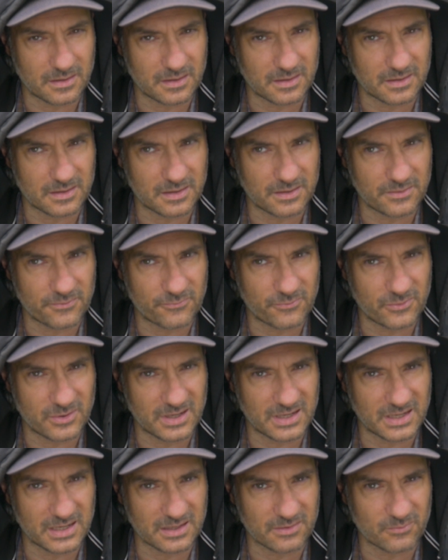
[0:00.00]
it didn't
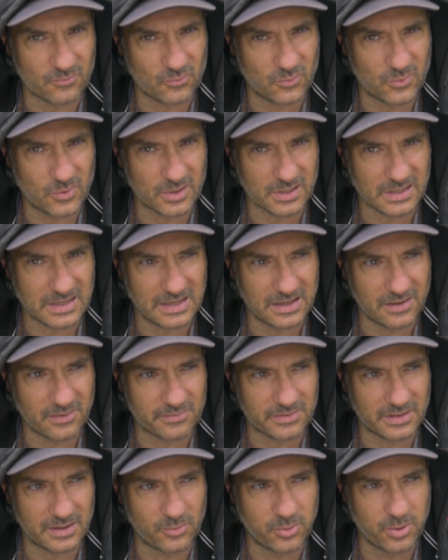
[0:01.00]
really work
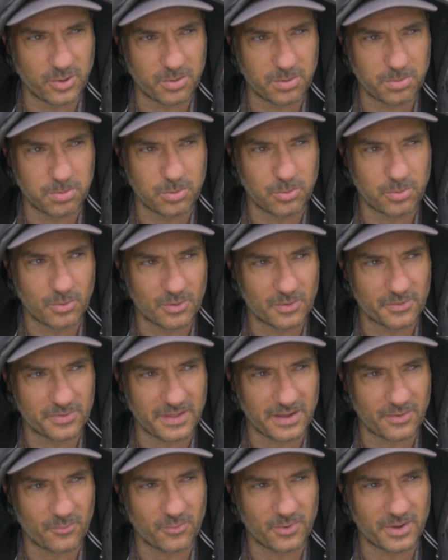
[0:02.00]
out
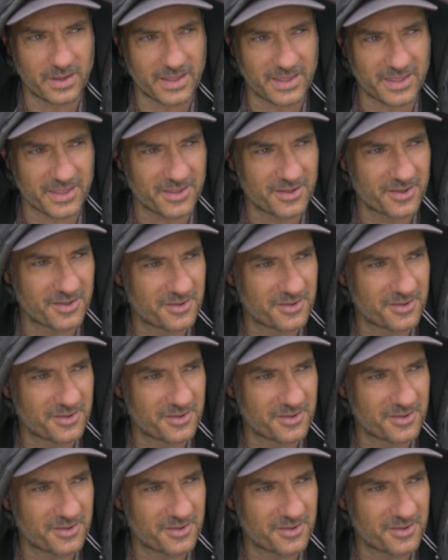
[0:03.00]
that way.